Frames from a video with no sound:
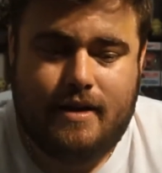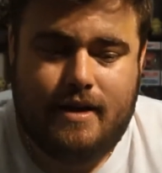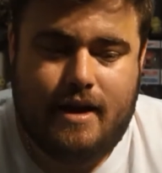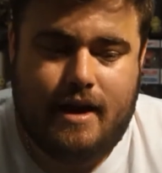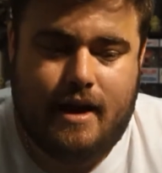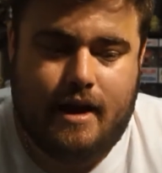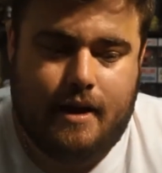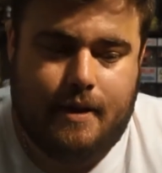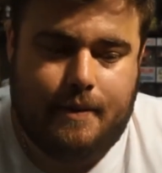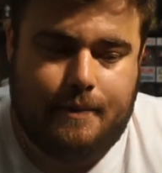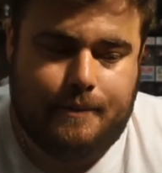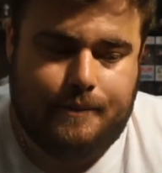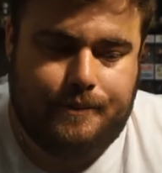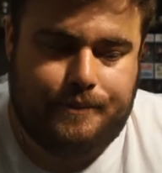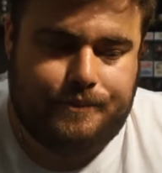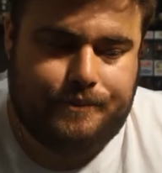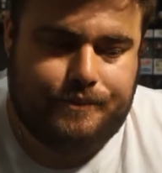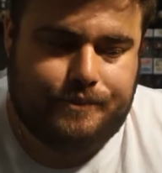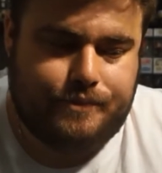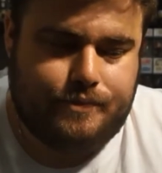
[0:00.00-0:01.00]

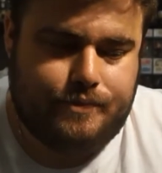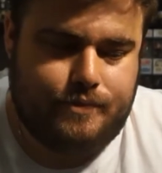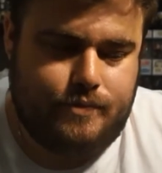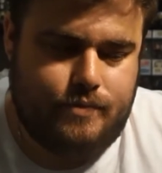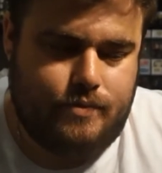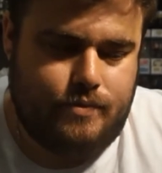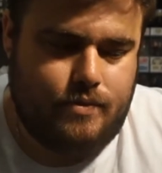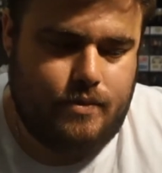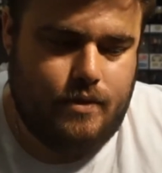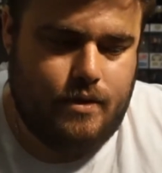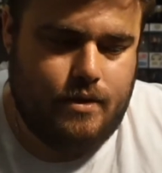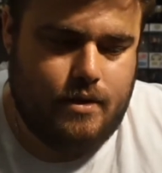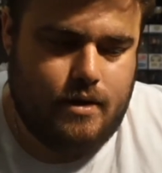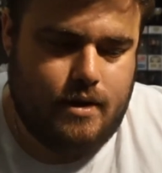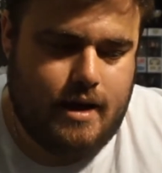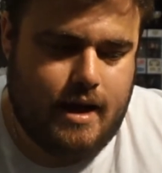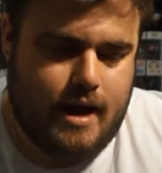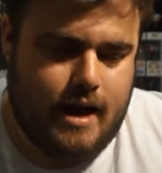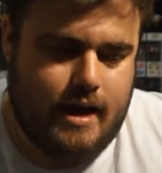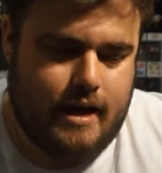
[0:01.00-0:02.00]

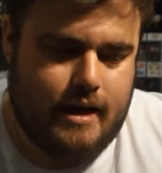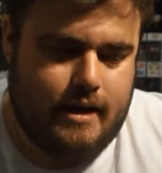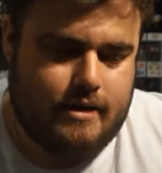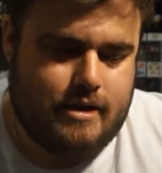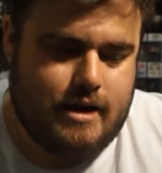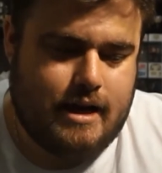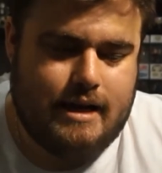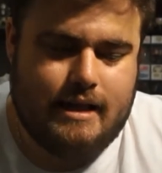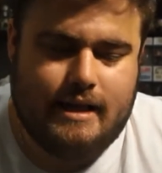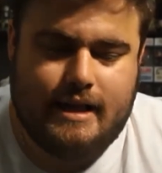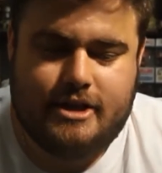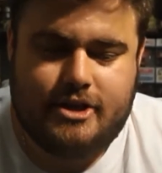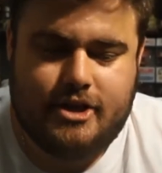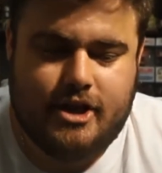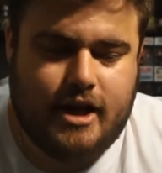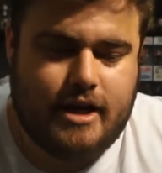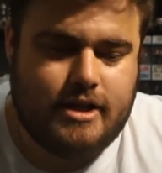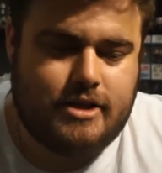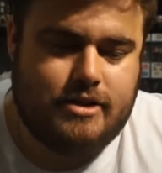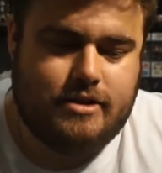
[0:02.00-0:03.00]
and kind of let you
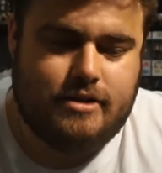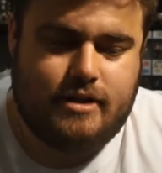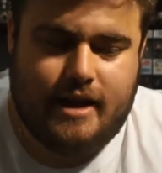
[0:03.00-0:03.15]
guys,